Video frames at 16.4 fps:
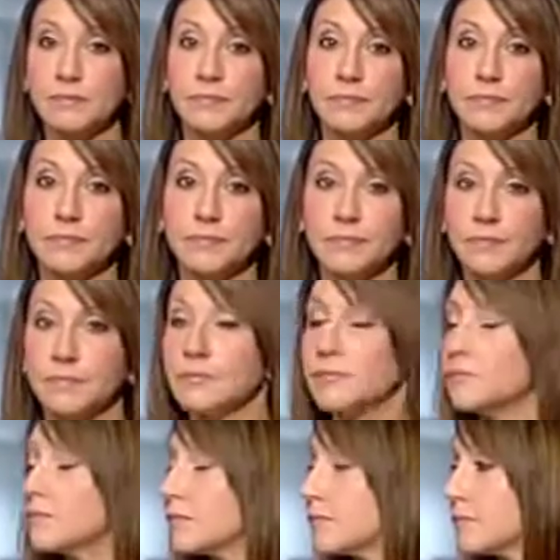
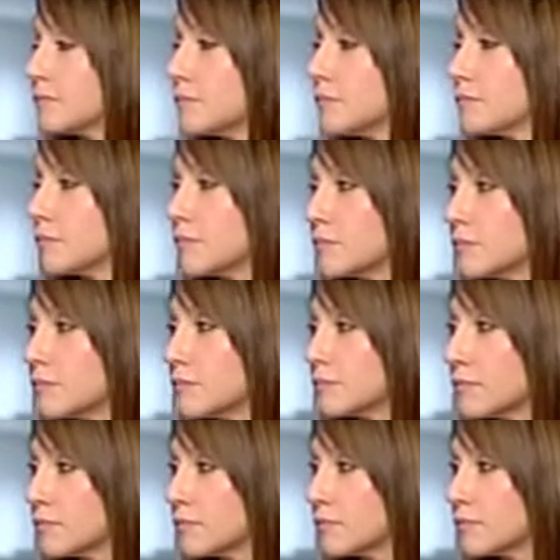
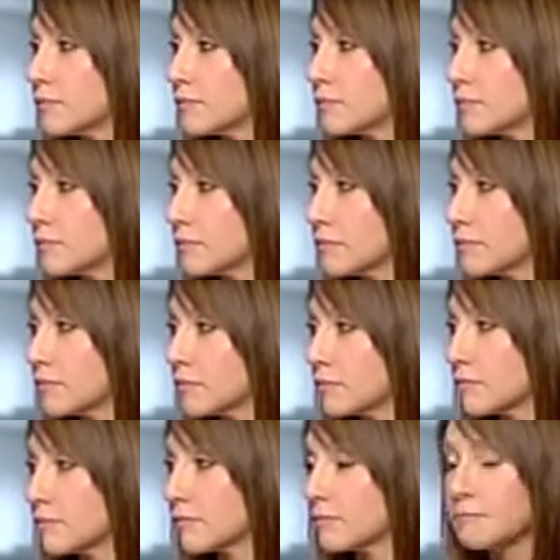
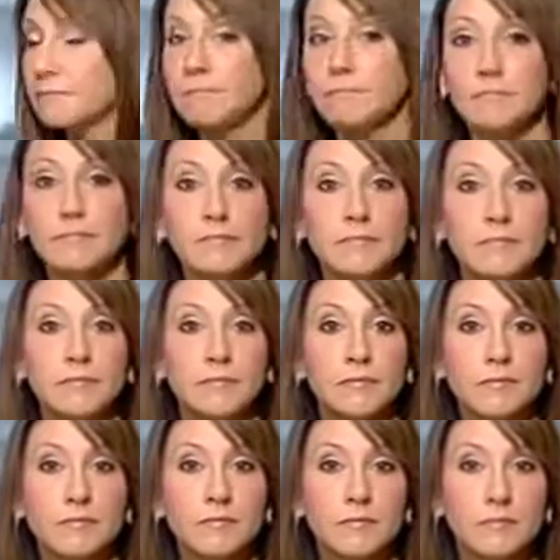
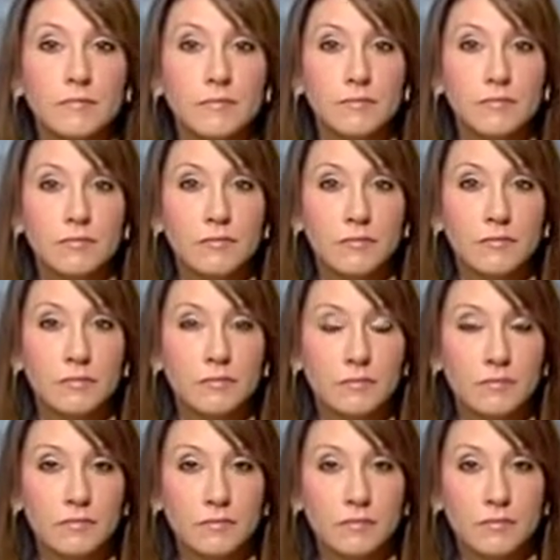
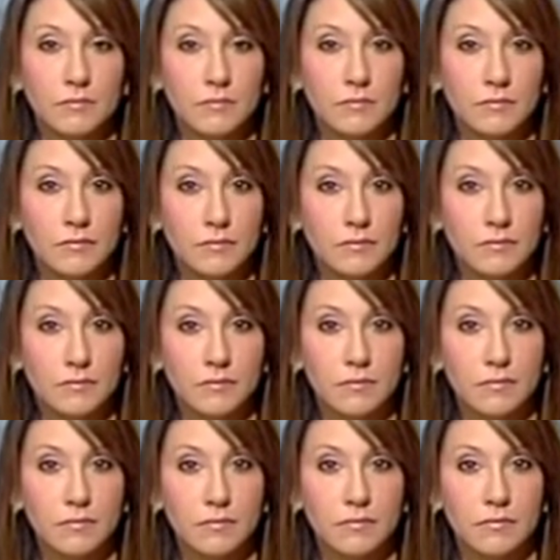
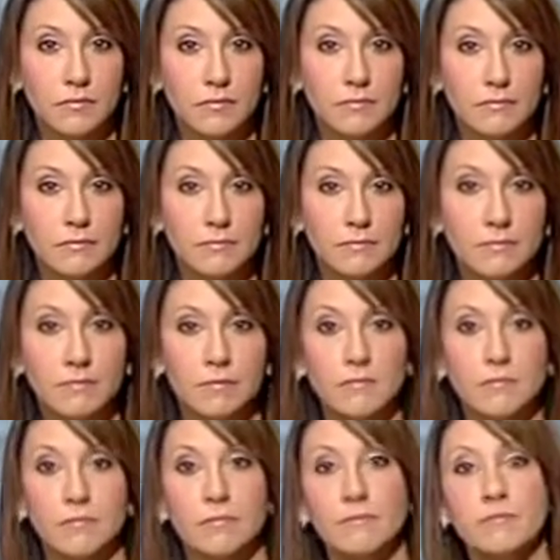
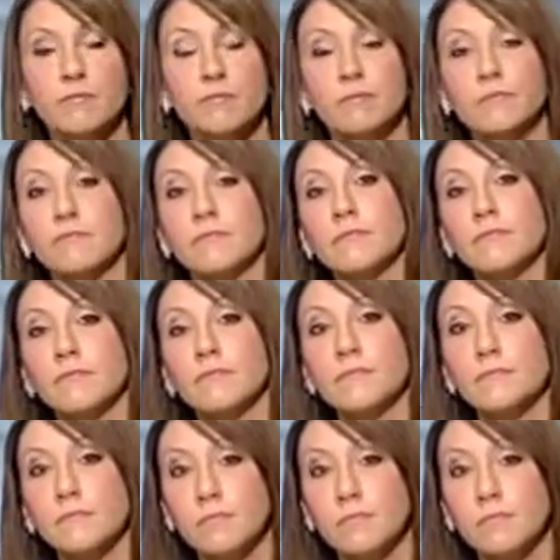(silent)